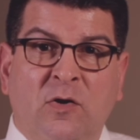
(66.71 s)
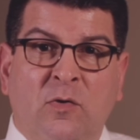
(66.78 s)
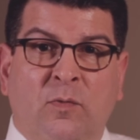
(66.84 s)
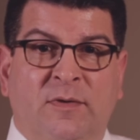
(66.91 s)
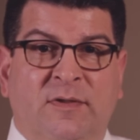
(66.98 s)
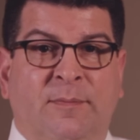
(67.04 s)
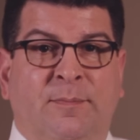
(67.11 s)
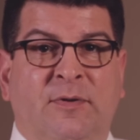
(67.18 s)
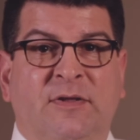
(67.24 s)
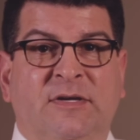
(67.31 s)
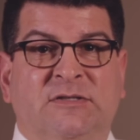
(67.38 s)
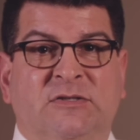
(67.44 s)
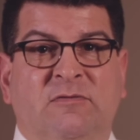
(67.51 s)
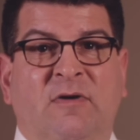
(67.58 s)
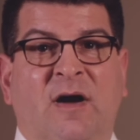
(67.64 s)
When the
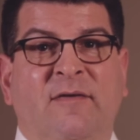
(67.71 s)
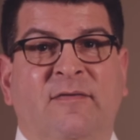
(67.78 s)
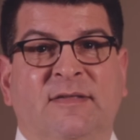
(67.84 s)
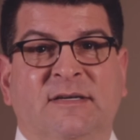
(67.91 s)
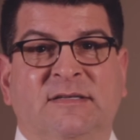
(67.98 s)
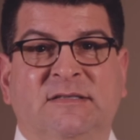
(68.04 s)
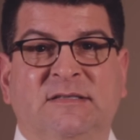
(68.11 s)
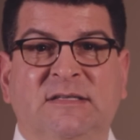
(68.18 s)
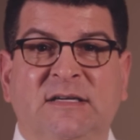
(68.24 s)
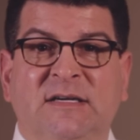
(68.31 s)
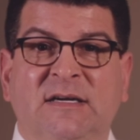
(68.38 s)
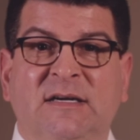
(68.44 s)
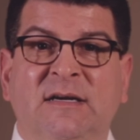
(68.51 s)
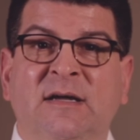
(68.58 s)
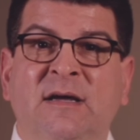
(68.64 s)
police arrive at the
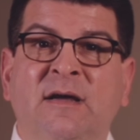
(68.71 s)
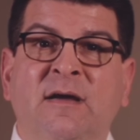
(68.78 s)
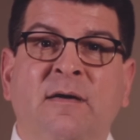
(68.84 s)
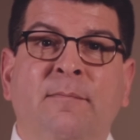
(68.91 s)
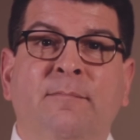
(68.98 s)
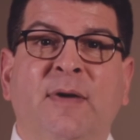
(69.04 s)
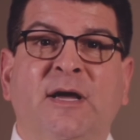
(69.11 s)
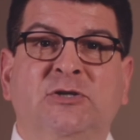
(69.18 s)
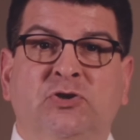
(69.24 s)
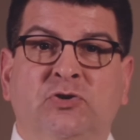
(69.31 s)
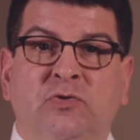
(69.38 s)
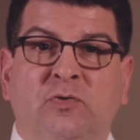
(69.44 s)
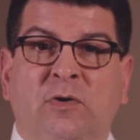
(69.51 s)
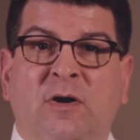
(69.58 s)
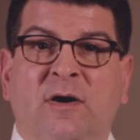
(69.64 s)
scene, make
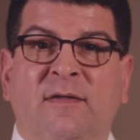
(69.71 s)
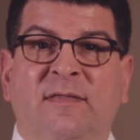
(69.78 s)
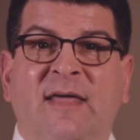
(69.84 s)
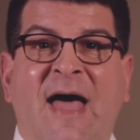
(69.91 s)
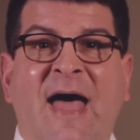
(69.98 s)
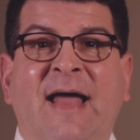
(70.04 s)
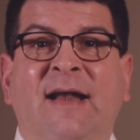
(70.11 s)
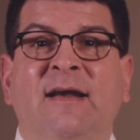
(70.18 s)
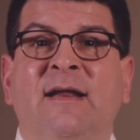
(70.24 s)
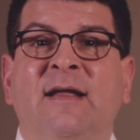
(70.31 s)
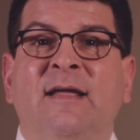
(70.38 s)
sure that